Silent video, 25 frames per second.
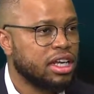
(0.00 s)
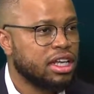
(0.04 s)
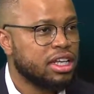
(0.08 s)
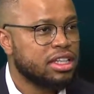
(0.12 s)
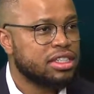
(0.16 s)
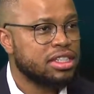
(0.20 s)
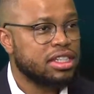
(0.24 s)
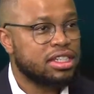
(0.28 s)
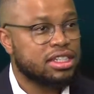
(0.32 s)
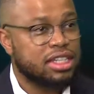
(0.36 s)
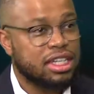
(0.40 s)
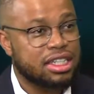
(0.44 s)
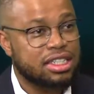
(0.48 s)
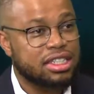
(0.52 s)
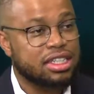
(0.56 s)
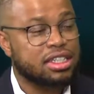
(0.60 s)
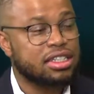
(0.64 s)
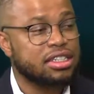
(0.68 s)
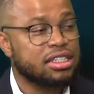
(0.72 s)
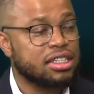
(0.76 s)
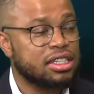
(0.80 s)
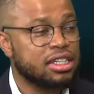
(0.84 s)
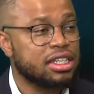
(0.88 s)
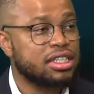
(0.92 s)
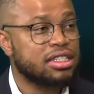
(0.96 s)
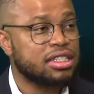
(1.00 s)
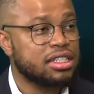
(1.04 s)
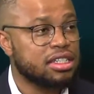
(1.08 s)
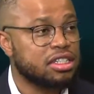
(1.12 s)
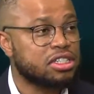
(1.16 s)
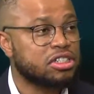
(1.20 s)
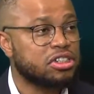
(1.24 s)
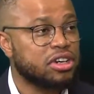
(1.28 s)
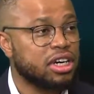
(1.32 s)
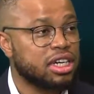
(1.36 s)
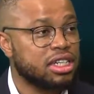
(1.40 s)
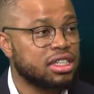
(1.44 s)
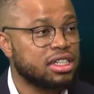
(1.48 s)
Success is in the
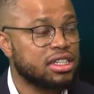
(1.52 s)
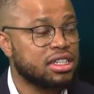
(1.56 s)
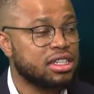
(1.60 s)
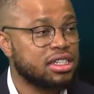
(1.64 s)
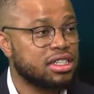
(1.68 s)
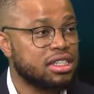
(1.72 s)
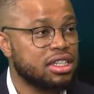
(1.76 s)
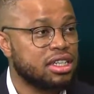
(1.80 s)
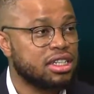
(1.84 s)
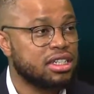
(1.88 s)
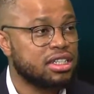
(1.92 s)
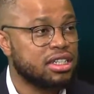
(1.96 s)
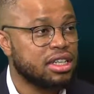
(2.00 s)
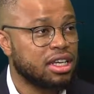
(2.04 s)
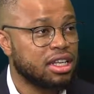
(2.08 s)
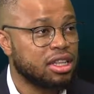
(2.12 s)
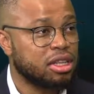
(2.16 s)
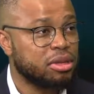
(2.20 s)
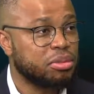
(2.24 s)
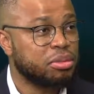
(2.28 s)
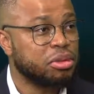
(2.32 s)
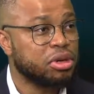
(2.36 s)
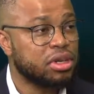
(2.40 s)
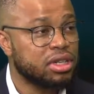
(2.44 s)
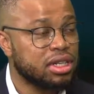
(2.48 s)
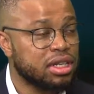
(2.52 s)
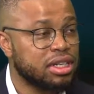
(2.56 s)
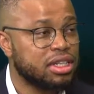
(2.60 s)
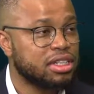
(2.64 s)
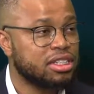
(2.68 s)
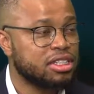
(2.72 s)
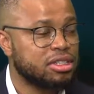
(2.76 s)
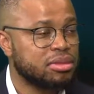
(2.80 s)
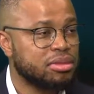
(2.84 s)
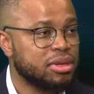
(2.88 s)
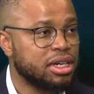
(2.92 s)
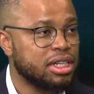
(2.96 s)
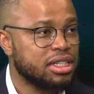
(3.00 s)
structure in the sense that the building
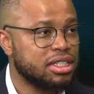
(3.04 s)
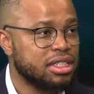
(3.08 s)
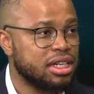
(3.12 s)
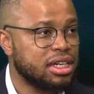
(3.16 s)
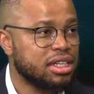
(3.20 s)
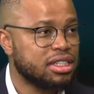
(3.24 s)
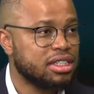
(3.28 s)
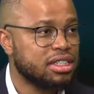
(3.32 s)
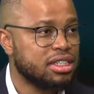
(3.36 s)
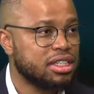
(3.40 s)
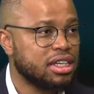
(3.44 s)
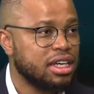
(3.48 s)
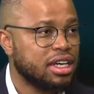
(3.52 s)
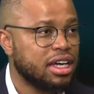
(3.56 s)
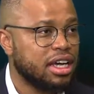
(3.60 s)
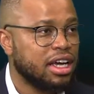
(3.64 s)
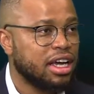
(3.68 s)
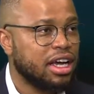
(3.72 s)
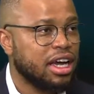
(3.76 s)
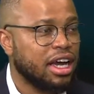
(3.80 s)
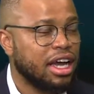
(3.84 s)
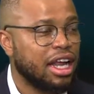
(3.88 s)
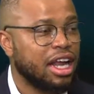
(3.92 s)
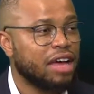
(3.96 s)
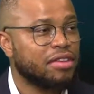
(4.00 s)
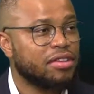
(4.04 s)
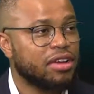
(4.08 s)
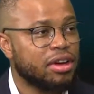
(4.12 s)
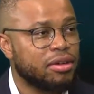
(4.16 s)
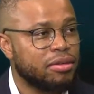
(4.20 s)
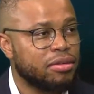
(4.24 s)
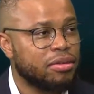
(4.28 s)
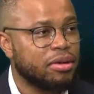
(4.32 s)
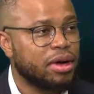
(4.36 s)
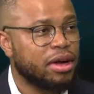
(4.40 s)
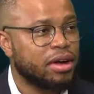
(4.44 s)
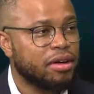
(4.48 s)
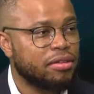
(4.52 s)
needs to make sense, and having
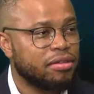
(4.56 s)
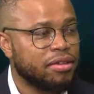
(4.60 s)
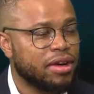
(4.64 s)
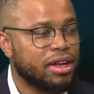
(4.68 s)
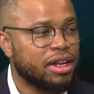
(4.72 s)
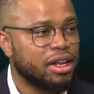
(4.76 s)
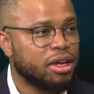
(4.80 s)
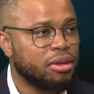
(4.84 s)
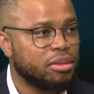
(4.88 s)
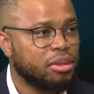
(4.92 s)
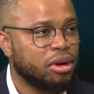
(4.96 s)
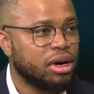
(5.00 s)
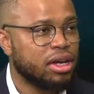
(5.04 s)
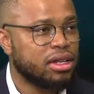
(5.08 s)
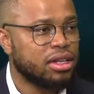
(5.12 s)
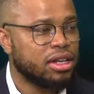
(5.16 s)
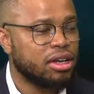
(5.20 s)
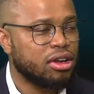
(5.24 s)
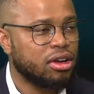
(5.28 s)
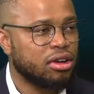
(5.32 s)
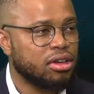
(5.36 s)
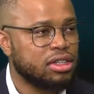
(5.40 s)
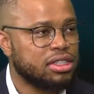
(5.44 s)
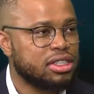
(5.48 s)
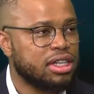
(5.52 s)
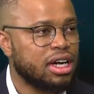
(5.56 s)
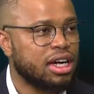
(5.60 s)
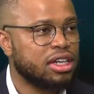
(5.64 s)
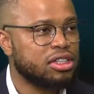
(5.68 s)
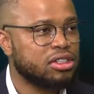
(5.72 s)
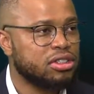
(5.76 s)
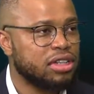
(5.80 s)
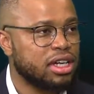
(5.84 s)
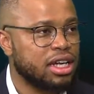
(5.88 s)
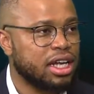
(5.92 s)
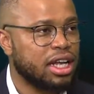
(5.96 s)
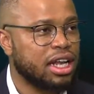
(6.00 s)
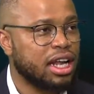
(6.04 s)
a funding partner alongside
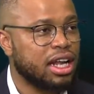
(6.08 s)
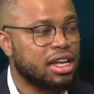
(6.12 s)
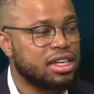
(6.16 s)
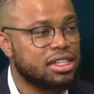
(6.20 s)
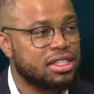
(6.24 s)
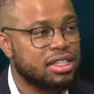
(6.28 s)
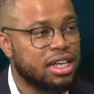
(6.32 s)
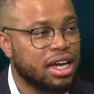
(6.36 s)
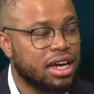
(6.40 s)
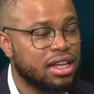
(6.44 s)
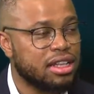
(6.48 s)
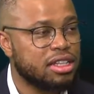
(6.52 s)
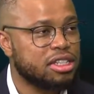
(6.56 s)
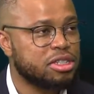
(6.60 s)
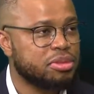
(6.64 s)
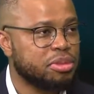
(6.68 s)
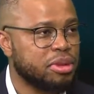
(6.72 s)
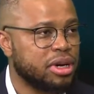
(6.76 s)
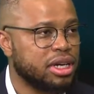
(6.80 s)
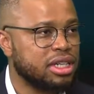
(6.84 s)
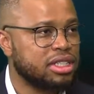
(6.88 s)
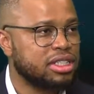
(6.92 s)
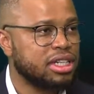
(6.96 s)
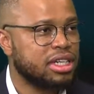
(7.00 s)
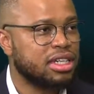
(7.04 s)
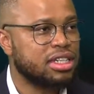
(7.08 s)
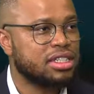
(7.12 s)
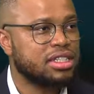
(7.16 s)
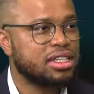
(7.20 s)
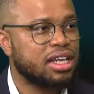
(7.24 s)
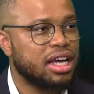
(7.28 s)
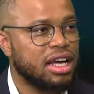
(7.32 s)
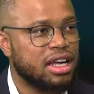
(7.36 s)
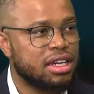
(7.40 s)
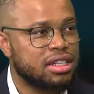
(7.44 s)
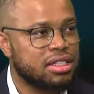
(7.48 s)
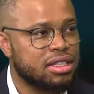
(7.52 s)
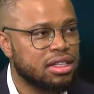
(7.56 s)
you that can understand the space,
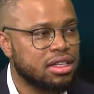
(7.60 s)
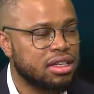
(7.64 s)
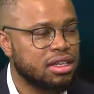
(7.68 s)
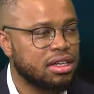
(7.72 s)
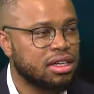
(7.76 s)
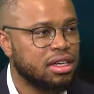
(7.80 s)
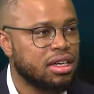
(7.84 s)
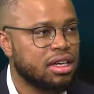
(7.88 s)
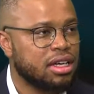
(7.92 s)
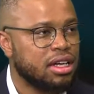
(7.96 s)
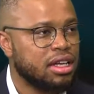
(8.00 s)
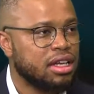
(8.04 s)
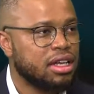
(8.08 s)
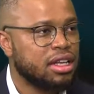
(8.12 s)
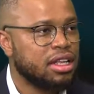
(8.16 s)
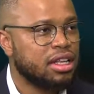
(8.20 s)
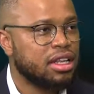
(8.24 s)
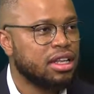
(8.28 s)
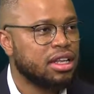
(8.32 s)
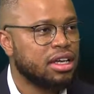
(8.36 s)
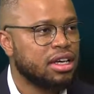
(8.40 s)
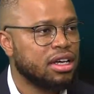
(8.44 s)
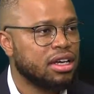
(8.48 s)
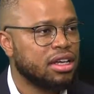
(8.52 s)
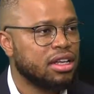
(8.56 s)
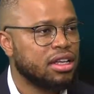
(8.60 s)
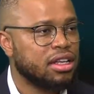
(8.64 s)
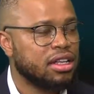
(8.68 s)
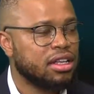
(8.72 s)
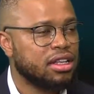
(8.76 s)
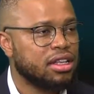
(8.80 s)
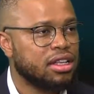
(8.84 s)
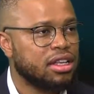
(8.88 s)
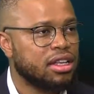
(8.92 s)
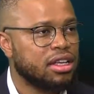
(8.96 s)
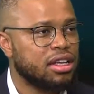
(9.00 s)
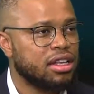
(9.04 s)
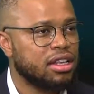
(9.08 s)
understands the
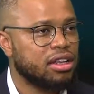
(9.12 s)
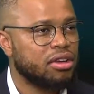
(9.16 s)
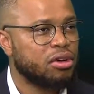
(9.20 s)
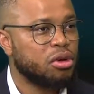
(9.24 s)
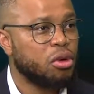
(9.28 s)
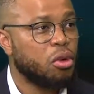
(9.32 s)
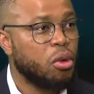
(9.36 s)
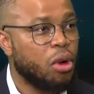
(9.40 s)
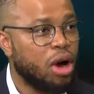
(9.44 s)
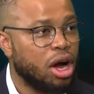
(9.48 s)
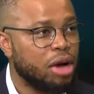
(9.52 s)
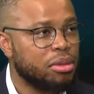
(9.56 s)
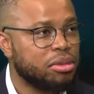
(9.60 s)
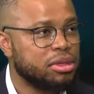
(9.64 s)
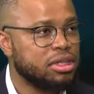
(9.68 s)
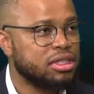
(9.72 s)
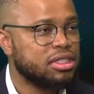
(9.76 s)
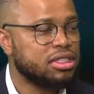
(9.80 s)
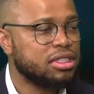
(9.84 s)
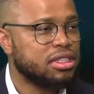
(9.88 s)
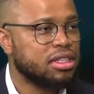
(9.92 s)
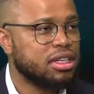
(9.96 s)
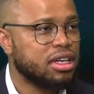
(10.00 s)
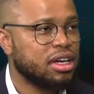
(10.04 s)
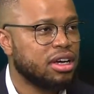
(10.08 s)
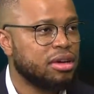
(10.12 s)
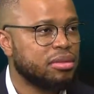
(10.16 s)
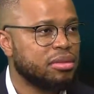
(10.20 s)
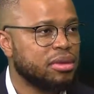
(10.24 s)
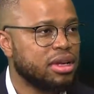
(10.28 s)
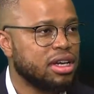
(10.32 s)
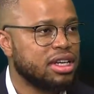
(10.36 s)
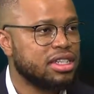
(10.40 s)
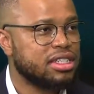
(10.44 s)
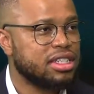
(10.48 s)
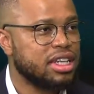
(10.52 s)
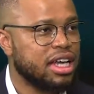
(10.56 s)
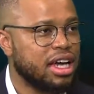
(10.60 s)
requirements,
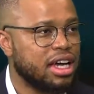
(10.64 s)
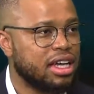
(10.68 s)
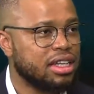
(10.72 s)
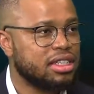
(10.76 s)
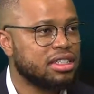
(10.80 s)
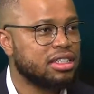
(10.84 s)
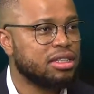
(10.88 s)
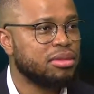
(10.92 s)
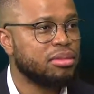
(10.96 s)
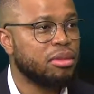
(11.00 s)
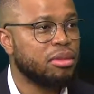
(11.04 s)
understands the